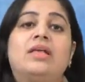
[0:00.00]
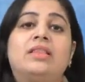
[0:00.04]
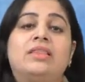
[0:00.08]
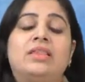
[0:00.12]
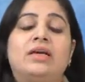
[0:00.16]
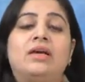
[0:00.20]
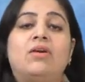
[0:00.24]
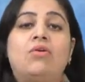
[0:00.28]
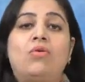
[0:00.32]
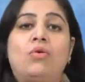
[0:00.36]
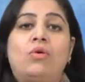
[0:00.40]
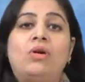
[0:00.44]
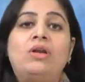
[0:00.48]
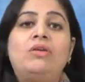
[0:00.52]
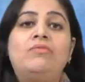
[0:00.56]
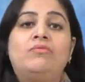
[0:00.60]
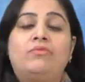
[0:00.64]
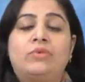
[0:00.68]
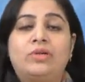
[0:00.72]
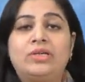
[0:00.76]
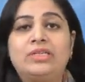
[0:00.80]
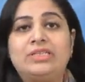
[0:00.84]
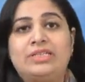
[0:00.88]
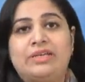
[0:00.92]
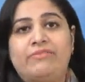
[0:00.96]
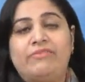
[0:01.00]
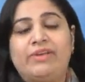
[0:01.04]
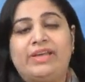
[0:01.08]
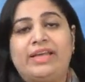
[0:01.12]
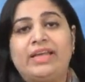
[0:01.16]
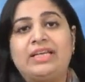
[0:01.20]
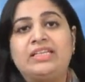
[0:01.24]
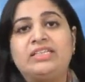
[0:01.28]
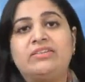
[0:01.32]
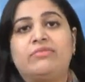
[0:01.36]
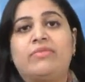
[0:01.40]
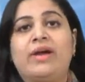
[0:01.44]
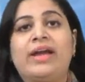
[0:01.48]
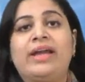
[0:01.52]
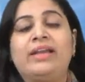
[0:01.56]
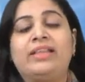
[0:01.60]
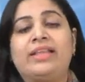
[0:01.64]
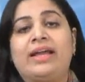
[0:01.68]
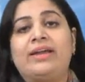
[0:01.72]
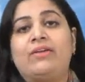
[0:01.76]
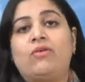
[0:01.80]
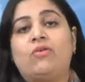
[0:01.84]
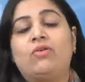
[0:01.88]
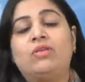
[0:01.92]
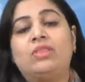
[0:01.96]
the whole world we can divide
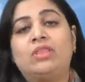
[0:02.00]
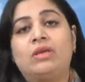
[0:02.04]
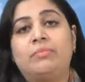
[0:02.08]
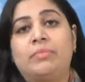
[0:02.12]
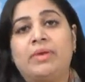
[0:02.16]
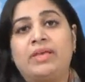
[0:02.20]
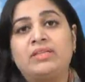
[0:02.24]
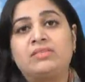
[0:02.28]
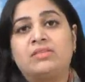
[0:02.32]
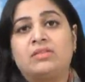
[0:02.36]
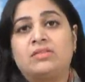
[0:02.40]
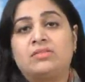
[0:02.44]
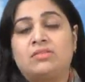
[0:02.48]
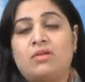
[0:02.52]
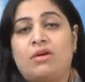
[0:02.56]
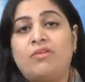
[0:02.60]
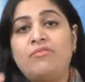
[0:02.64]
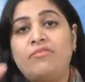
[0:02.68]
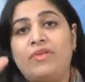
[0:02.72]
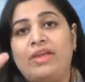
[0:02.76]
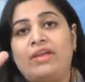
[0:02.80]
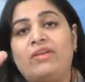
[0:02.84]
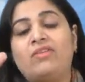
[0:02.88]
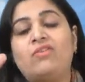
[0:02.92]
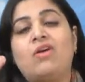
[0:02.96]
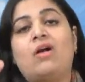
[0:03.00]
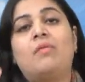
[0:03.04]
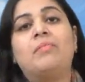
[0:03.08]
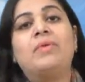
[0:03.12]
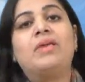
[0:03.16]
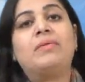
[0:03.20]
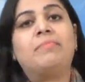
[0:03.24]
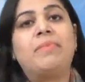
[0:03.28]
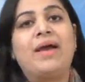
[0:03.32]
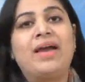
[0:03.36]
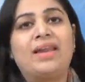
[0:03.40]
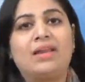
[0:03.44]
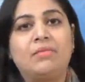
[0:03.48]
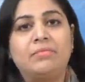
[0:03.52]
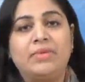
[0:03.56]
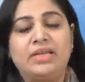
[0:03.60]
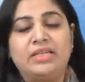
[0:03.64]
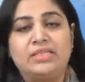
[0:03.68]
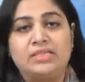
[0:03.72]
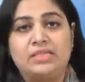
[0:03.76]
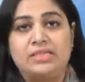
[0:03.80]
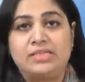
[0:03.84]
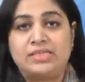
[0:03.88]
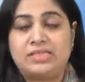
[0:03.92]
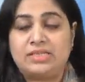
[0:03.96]
that on the basis of economic
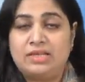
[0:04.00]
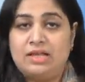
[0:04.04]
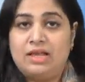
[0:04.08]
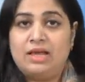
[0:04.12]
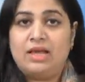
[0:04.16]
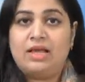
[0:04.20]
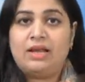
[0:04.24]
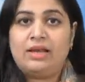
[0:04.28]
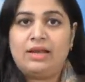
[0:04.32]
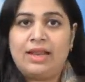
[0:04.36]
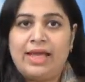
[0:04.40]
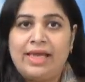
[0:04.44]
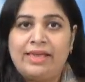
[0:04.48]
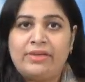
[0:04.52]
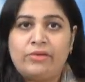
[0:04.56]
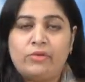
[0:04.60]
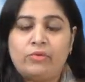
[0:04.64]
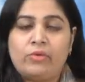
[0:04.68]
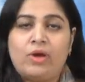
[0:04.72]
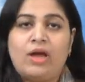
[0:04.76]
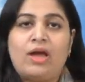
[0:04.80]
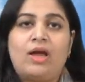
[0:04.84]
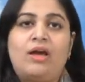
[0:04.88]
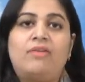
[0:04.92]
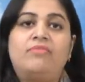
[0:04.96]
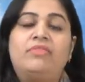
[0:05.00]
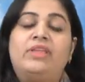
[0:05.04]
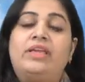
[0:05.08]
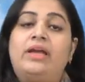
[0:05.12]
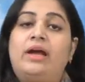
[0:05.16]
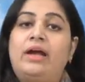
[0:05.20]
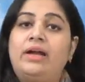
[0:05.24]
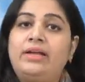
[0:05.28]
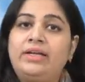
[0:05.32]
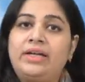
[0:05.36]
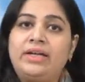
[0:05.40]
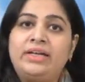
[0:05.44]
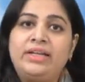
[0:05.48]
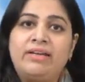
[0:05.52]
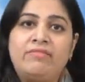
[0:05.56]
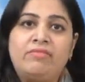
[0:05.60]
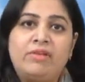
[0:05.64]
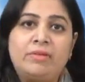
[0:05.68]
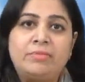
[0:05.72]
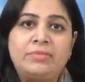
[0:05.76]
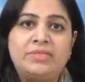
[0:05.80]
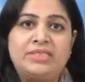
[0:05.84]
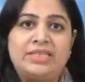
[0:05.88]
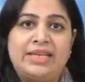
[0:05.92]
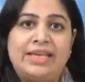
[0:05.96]
parameters like you have the
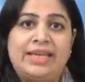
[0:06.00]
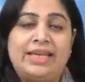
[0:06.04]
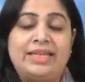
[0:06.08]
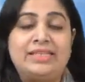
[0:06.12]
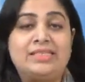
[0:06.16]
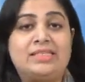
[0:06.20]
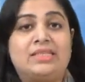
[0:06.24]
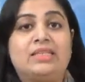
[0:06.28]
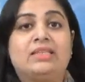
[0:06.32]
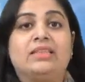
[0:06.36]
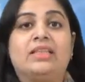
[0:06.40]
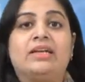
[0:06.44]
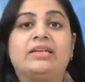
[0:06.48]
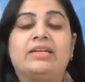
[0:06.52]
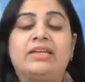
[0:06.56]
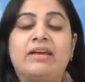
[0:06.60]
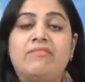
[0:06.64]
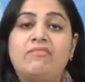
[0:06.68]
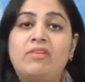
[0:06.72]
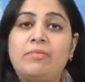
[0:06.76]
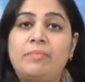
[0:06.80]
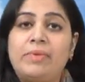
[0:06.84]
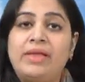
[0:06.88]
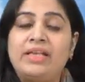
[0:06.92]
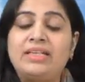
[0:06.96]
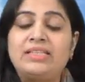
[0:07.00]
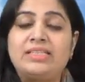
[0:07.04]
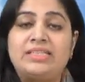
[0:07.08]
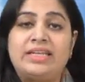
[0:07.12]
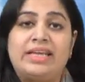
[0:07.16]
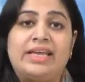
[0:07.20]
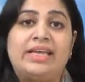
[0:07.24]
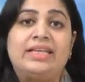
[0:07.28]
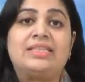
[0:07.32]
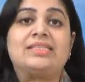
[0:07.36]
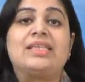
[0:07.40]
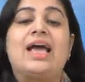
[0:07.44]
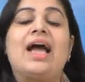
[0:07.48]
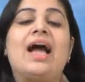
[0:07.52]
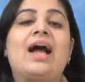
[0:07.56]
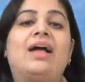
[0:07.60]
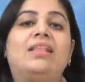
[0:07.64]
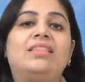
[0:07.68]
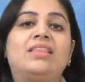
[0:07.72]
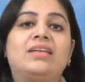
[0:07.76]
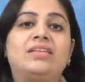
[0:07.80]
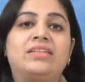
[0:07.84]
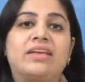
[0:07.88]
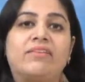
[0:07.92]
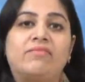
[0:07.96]
underdeveloped states the developing states
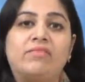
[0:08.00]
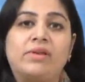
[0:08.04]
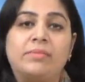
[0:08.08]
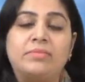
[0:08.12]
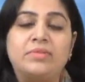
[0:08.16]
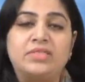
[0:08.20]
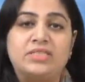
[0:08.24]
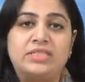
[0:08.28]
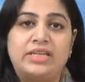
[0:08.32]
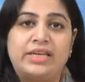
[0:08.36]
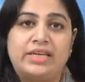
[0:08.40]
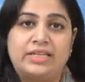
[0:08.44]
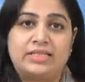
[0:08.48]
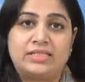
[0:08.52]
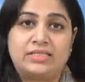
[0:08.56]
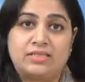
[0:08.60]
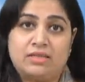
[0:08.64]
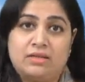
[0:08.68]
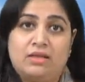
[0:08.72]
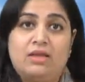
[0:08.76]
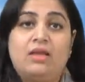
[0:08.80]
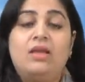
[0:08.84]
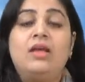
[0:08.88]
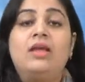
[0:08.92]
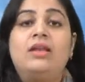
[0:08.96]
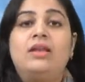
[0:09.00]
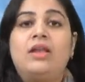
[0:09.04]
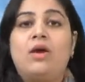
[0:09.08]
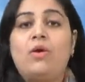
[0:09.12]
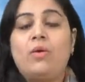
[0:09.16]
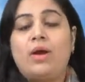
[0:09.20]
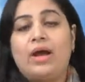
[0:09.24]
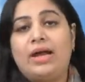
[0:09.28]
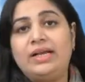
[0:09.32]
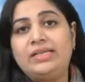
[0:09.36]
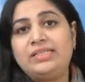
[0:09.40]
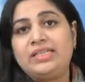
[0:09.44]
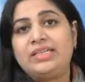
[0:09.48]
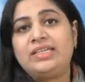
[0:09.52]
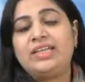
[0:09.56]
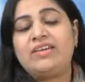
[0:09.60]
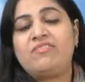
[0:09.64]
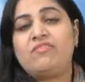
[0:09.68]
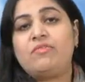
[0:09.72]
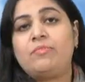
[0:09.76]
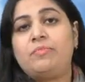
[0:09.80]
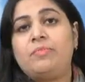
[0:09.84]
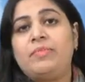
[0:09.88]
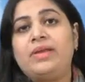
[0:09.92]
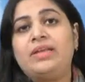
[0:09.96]
and the developed states now
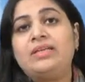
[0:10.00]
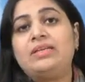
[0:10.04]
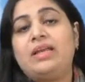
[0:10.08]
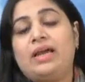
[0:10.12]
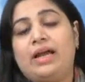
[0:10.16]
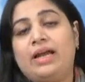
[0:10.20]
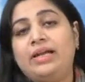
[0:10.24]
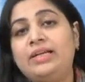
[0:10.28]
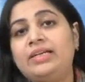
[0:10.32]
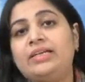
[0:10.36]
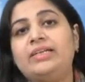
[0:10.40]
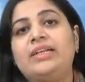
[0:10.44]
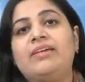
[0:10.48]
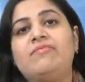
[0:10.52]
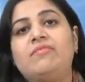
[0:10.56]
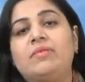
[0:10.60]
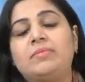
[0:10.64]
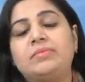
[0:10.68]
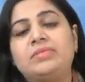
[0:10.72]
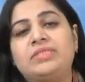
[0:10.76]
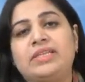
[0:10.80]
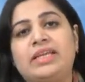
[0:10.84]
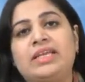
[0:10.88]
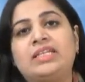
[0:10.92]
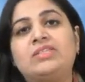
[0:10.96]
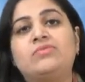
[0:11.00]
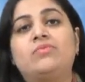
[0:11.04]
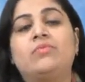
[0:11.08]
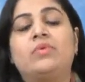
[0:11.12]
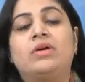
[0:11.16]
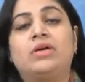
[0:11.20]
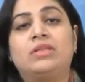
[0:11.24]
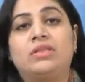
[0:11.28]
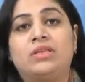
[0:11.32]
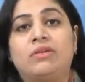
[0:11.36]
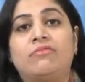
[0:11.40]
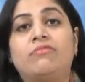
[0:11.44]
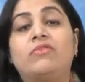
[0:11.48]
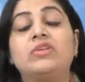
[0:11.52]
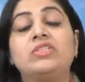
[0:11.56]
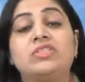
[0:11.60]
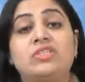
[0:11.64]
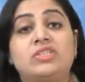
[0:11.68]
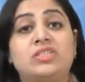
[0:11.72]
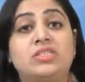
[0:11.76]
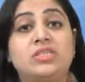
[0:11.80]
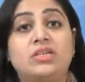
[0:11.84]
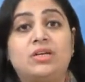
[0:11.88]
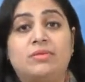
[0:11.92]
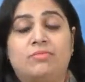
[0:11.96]
underdevelopment underdeveloped states the,
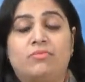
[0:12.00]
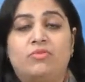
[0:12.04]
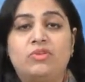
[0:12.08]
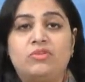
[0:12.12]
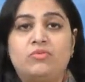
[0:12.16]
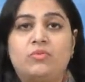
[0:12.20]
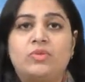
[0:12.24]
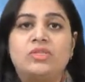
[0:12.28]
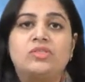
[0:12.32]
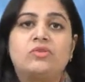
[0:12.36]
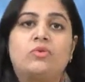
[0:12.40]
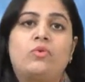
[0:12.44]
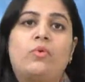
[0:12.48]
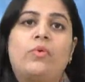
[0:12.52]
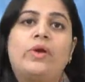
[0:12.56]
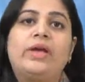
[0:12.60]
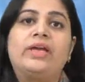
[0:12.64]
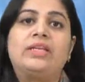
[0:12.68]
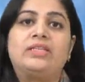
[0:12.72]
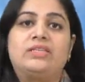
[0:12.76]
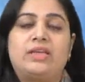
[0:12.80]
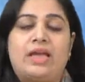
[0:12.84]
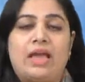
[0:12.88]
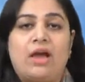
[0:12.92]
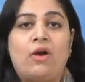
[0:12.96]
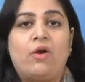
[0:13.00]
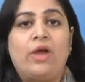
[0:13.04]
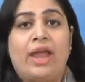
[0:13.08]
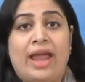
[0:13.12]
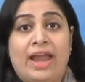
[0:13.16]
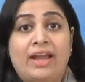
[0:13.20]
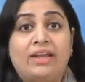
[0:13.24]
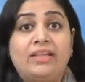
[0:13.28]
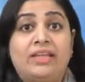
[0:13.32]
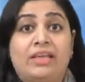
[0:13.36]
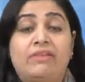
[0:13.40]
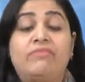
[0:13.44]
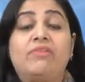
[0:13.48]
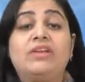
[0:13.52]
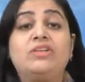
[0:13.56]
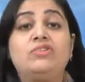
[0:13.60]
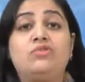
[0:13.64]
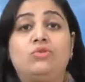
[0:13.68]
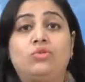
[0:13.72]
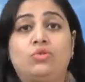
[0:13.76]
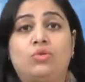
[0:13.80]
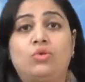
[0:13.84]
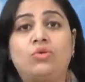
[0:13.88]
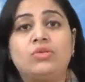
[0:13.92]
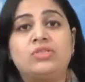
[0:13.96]
was a term which was coined uh, and given
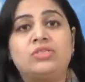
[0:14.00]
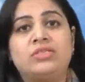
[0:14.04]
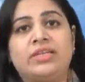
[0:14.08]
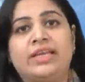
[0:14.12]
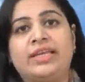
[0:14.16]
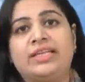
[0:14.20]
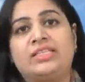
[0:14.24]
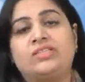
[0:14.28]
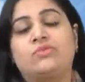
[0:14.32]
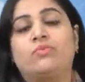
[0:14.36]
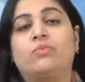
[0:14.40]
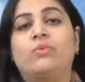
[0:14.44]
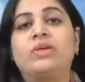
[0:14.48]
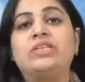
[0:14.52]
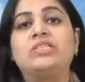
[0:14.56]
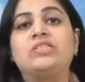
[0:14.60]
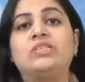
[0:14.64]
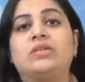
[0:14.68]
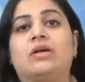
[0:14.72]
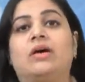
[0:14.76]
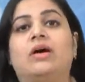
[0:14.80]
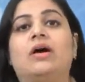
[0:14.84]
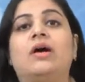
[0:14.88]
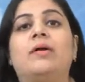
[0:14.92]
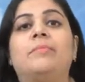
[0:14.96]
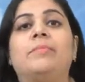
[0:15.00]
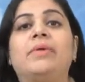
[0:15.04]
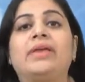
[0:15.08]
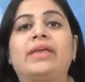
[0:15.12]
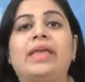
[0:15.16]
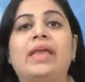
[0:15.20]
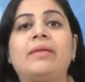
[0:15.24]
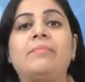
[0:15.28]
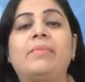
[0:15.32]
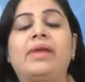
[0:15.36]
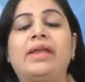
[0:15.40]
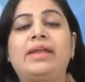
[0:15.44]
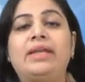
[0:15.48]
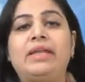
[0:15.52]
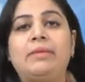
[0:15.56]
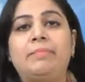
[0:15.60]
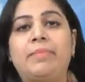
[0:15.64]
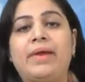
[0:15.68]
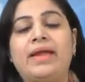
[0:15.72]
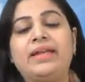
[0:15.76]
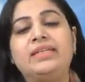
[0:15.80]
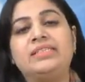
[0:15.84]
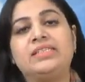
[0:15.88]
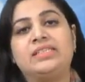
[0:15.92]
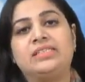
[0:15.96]
to those states which uh, became
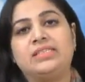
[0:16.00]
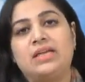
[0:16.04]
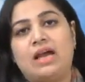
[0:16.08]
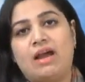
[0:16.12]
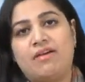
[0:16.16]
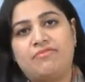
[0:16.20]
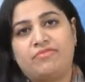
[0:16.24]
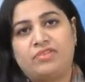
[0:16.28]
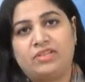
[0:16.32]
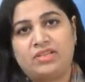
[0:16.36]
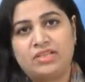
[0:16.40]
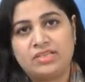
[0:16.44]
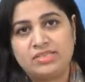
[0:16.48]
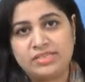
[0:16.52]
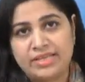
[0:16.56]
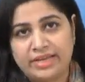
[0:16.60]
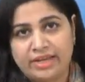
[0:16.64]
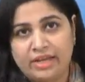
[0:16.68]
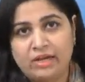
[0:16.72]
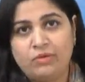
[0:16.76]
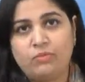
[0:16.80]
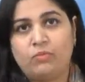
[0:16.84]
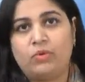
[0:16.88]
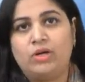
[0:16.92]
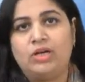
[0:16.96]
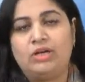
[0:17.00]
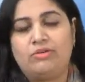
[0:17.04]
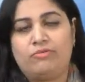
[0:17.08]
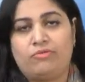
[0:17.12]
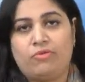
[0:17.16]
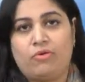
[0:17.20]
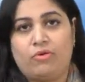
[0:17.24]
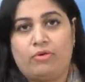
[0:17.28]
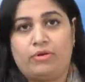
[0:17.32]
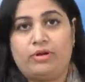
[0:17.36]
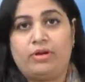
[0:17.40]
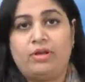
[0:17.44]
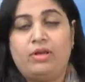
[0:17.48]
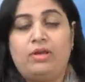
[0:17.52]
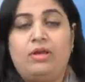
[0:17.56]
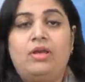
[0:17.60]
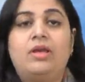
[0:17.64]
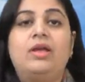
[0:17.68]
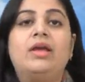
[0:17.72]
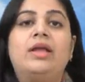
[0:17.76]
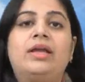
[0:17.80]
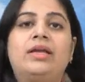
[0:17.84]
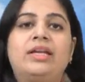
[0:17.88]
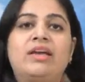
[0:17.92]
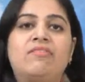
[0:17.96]
independent after the second world war
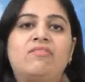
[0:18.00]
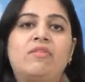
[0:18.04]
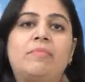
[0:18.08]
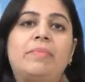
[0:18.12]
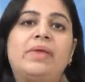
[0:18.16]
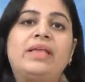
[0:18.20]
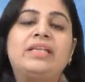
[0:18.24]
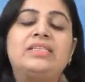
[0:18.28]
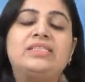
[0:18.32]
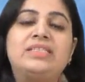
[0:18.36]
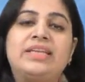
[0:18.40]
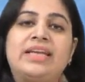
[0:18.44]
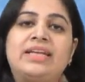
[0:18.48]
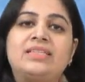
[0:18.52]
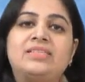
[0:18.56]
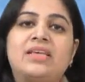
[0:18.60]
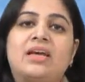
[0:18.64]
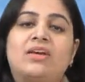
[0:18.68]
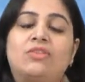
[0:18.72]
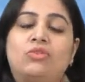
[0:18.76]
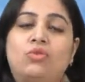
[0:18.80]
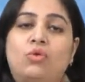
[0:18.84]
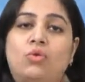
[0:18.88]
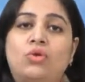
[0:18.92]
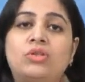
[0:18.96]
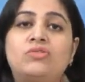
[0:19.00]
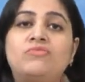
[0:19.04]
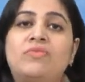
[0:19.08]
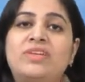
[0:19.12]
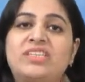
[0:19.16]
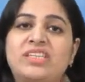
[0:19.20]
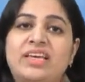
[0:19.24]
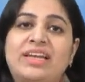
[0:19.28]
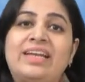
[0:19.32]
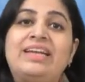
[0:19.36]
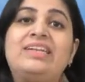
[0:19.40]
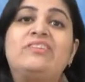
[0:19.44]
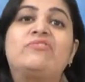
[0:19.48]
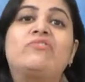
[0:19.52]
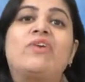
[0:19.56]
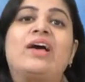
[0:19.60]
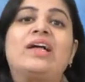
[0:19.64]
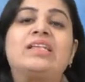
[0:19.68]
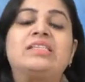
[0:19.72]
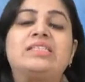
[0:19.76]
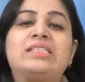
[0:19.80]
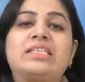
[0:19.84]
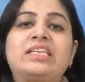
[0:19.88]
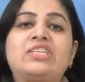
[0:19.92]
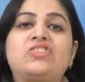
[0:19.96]
developing states are those which are in
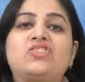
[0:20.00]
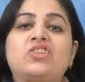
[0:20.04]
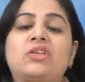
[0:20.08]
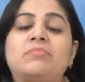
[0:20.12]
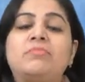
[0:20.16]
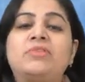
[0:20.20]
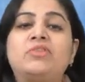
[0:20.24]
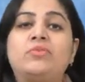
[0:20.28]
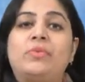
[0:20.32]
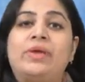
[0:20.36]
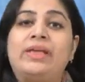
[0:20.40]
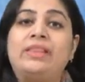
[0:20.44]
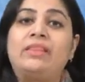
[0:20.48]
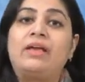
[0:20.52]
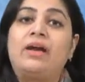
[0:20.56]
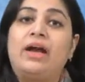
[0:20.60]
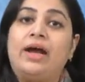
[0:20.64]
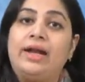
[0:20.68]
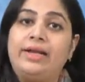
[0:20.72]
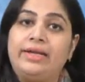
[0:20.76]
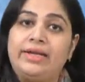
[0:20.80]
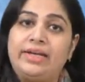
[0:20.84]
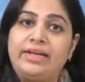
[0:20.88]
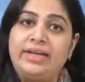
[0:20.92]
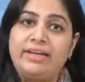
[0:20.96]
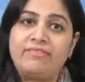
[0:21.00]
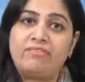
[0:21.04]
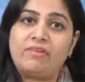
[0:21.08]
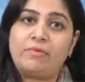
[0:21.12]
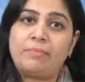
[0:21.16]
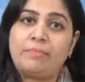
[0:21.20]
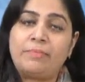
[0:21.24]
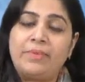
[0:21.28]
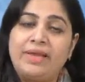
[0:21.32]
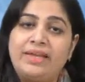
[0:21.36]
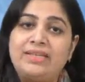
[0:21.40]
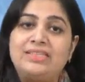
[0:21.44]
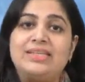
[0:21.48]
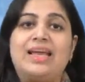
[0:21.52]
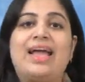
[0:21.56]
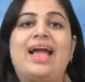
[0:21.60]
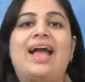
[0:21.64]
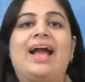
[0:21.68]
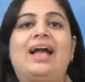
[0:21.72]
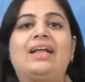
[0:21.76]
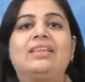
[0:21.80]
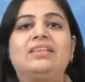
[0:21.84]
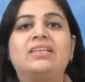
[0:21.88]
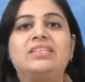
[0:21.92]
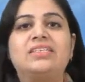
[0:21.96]
transition between the underdevelopment
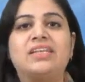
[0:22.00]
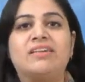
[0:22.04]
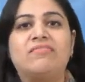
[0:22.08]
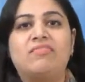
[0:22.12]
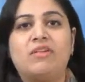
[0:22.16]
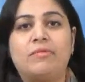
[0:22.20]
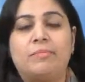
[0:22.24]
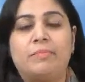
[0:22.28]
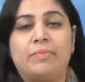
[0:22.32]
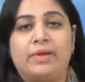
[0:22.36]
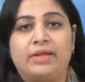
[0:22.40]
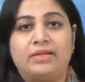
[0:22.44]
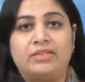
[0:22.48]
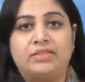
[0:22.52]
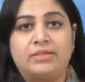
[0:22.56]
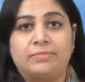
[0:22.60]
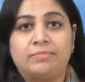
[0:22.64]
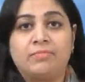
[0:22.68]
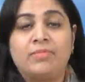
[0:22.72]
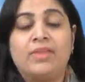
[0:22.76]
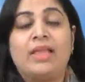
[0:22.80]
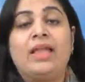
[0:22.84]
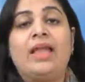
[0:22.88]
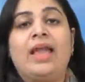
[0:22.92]
and the development